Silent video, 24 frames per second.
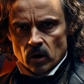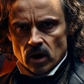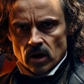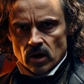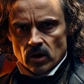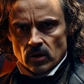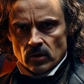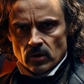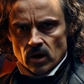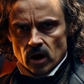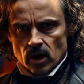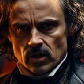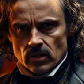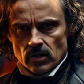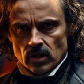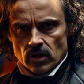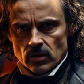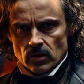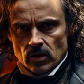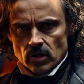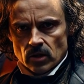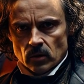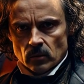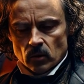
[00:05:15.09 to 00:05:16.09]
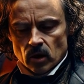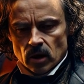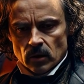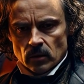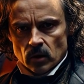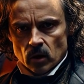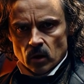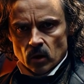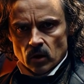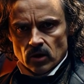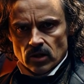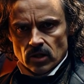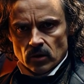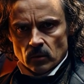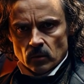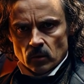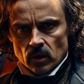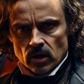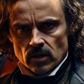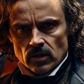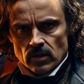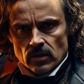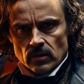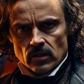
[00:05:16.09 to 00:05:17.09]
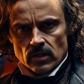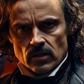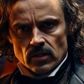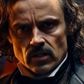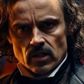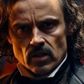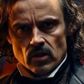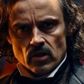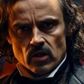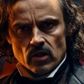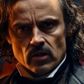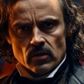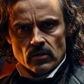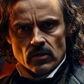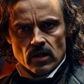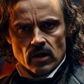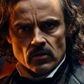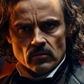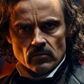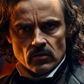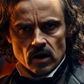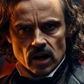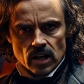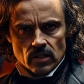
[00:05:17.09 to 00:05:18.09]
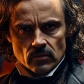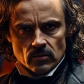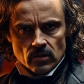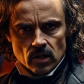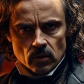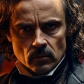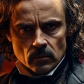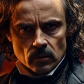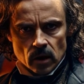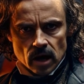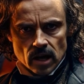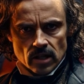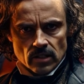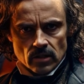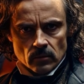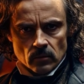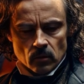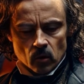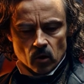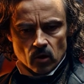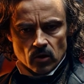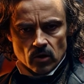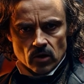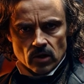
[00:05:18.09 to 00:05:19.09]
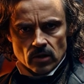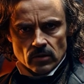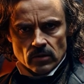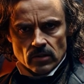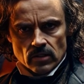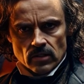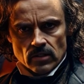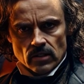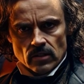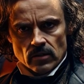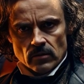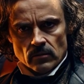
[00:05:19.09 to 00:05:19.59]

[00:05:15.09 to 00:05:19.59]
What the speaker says: What are your thoughts on the Supreme Court's recent decision that effectively banned abortion?